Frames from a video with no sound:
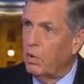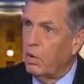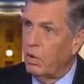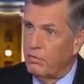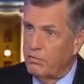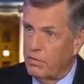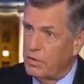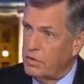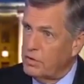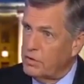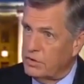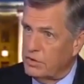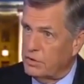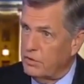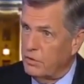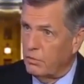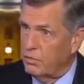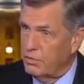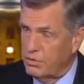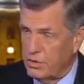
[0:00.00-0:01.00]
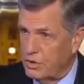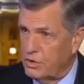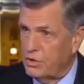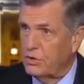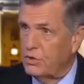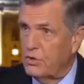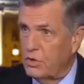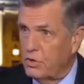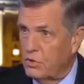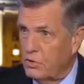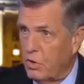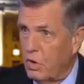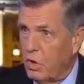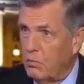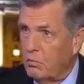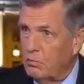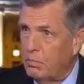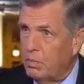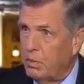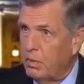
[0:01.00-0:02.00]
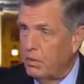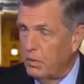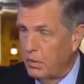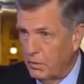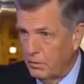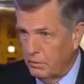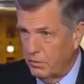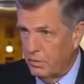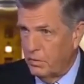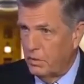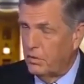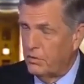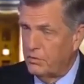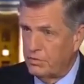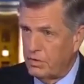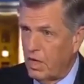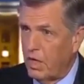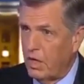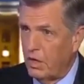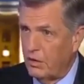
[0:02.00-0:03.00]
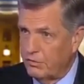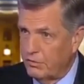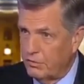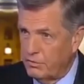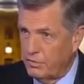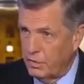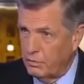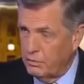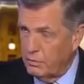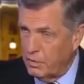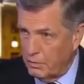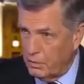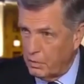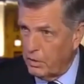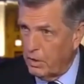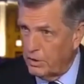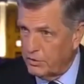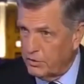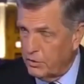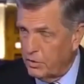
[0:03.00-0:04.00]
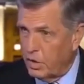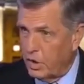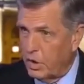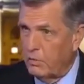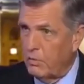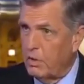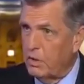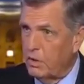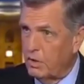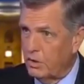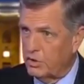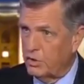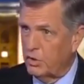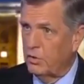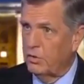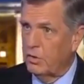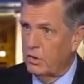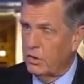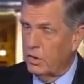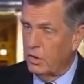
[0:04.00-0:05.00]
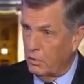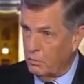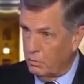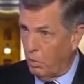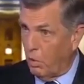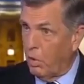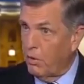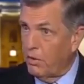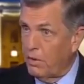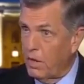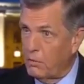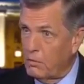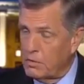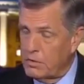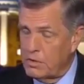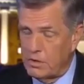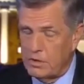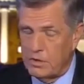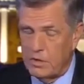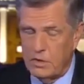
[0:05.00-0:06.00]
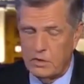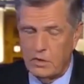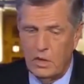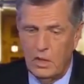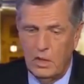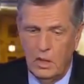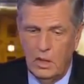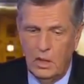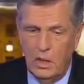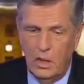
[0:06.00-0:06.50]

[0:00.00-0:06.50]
Part of it is resistance to Trump and the desire of some Democrats on the committee to show that they are part of that resistance.